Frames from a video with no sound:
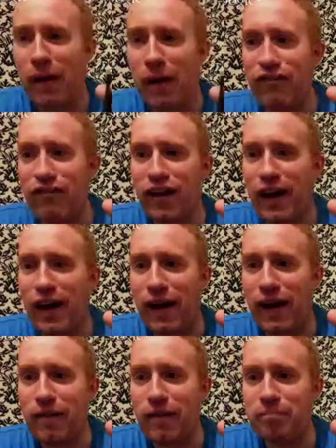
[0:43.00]
I give
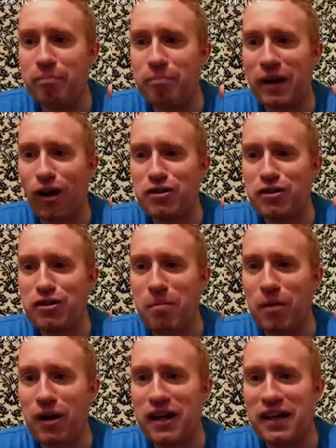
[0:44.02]
Bier
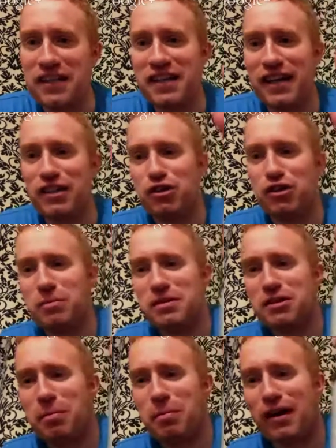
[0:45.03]
Huis some money and I said
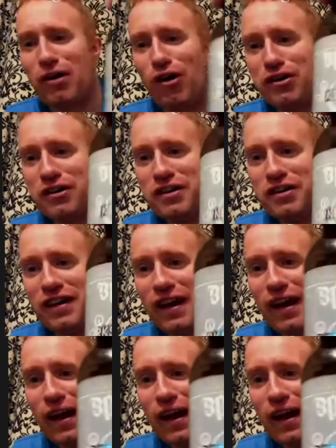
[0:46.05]
to Mr. Pickard,